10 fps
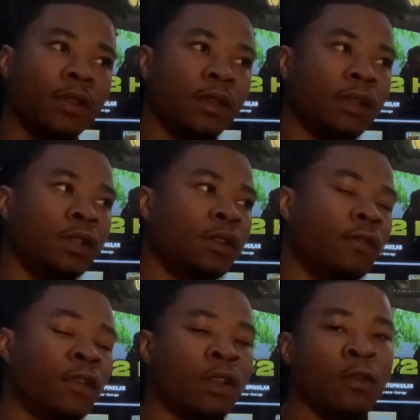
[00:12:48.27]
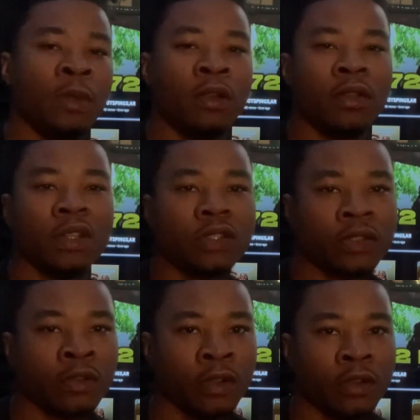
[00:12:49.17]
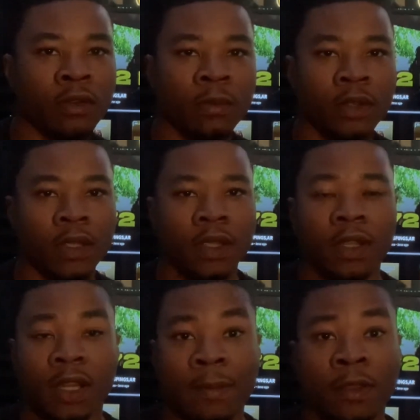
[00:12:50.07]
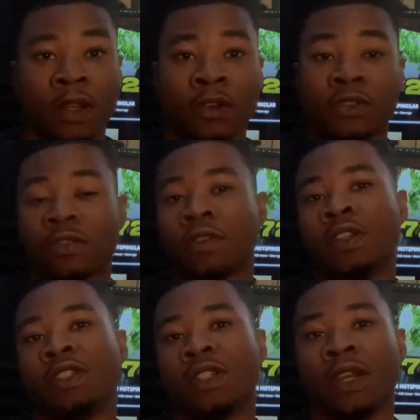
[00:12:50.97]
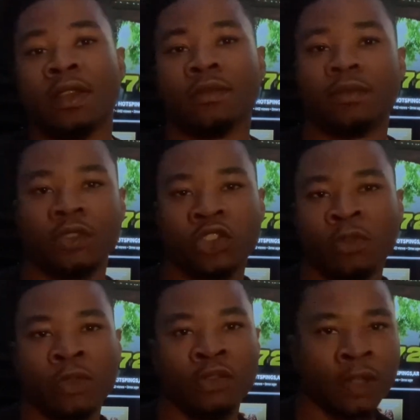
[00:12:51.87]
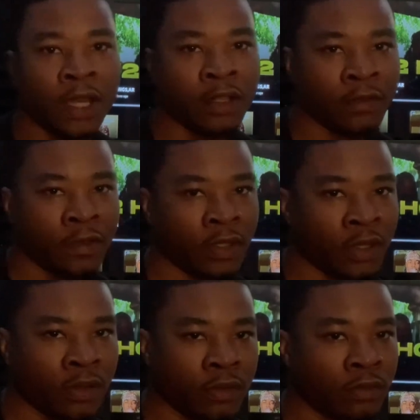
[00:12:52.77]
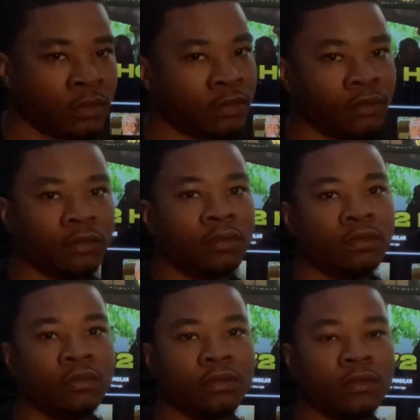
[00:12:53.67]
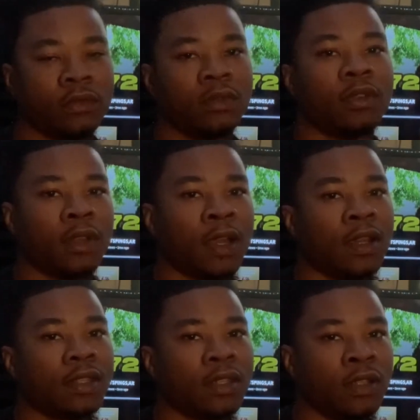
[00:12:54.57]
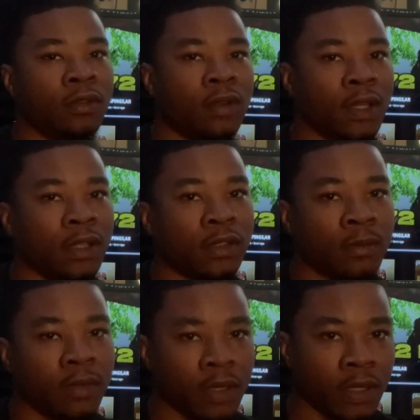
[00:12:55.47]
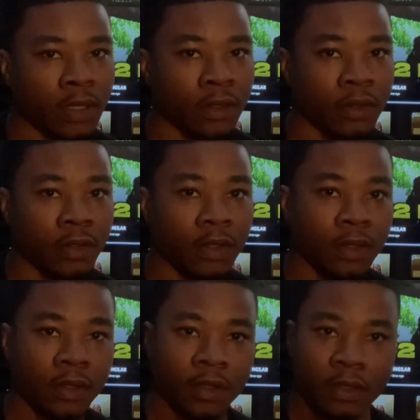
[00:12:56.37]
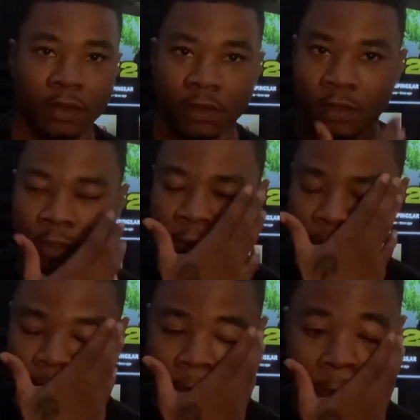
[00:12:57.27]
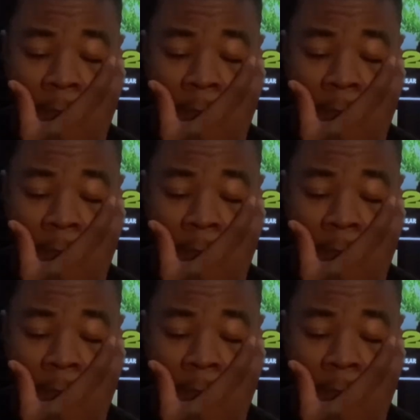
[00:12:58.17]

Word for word: uh, follow me on Instagram, let me know, screenshot, show me you like the video. I'll send your ass some bread. uh,